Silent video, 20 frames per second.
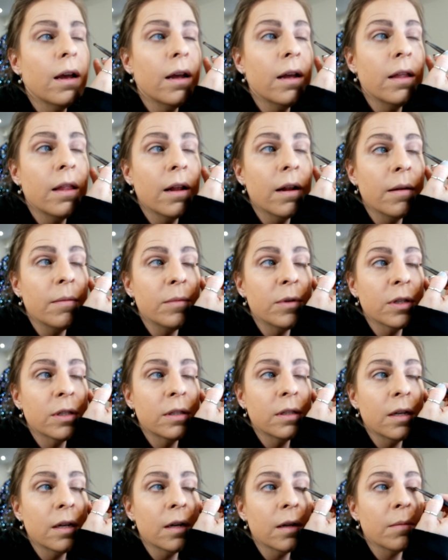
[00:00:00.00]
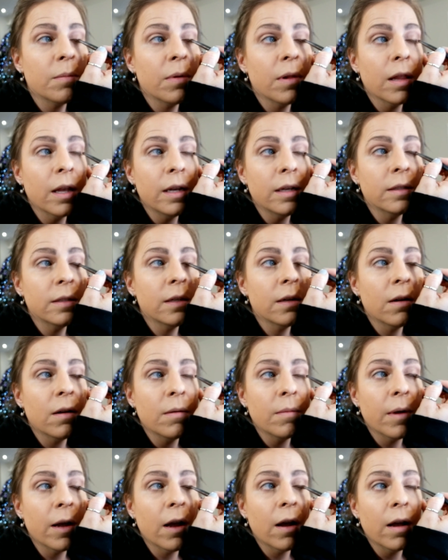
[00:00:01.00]
And I'm just gonna place it
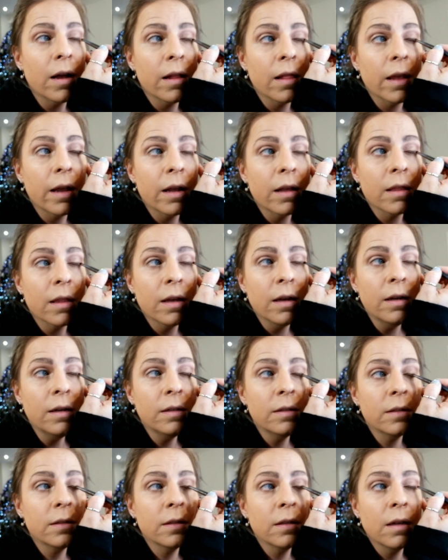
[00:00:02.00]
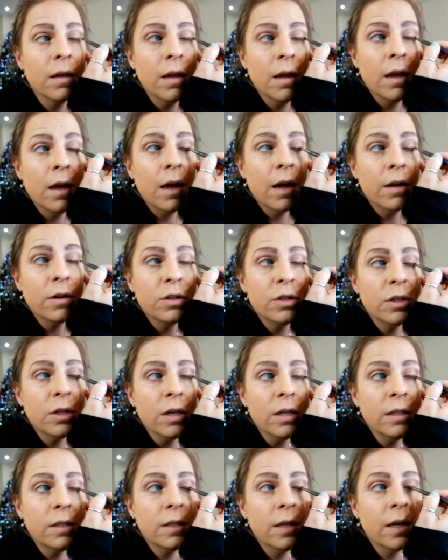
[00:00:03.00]
on my eye like this,
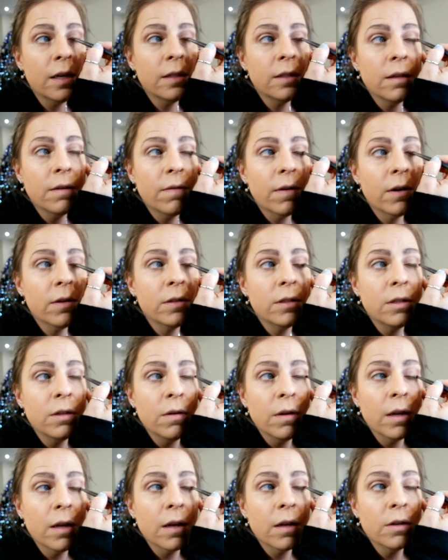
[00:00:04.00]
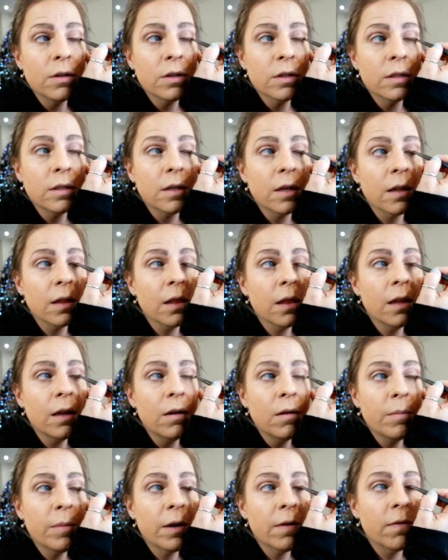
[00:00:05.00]
just as if I was doing just a
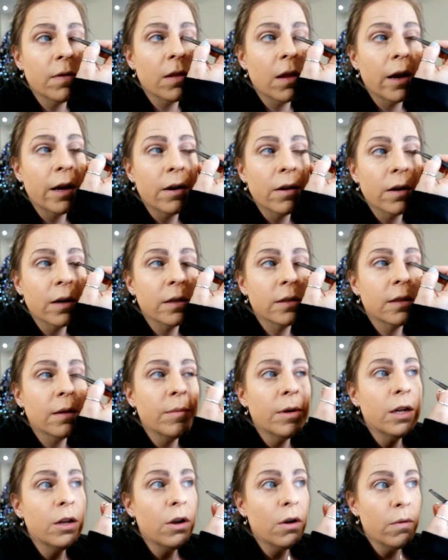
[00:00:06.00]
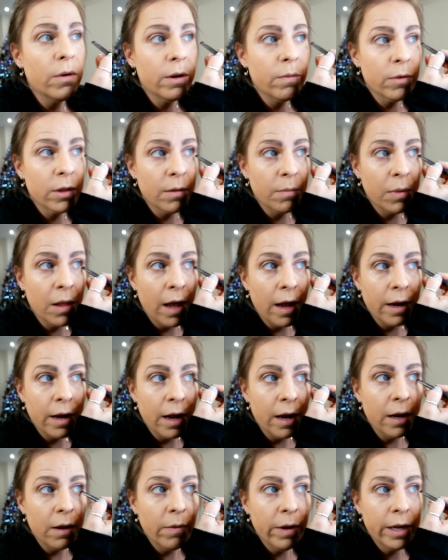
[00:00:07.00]
little bit of a liner, because I'm gonna go in with a
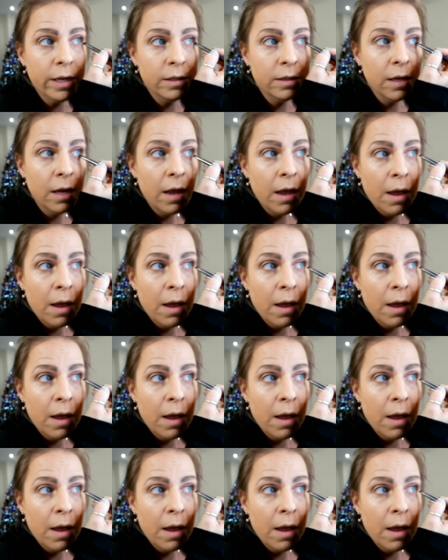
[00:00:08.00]
black anyways.